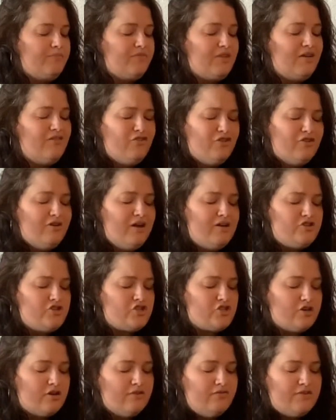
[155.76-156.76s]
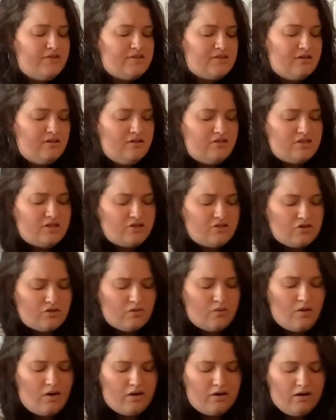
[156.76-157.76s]
If you're not sure if it's going to touch the
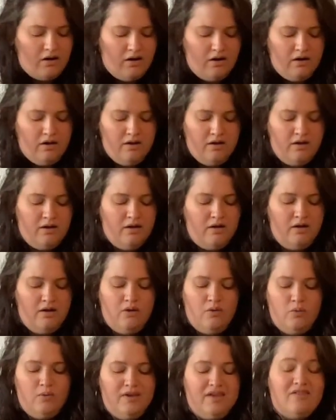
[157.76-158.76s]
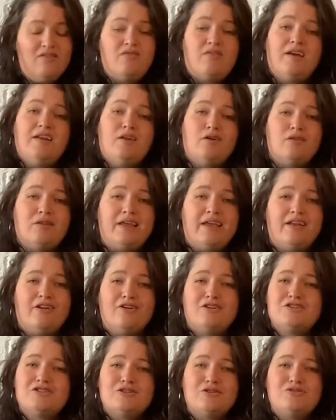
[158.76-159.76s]
water, we can find out
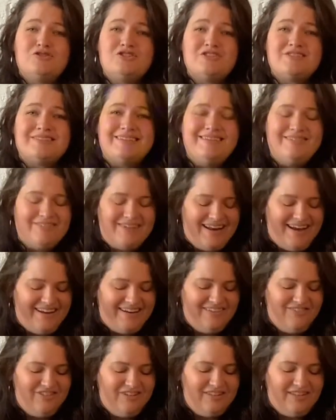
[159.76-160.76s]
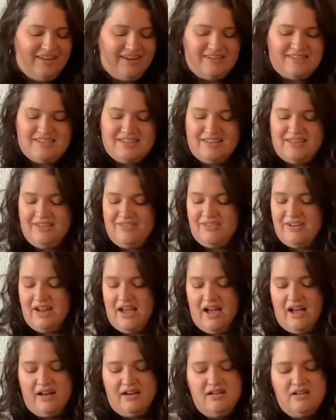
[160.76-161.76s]
later. So just leave it on if you'd like to leave it
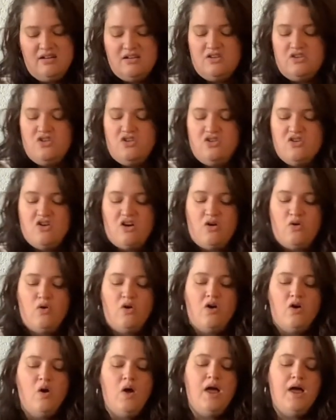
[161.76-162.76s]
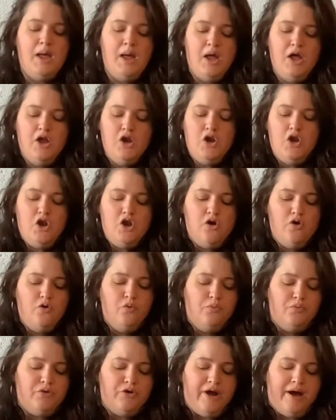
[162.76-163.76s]
on.
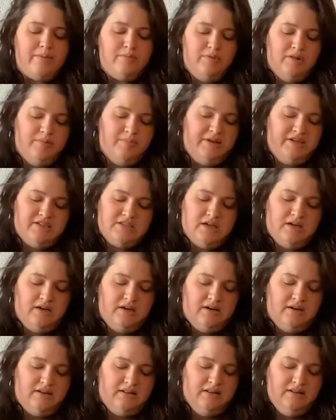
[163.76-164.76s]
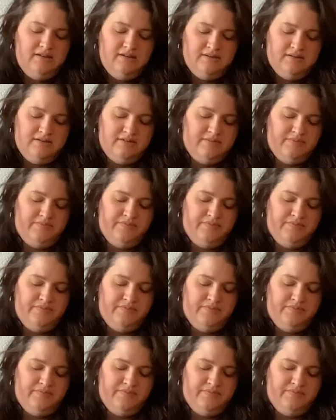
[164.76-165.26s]
No problem at all.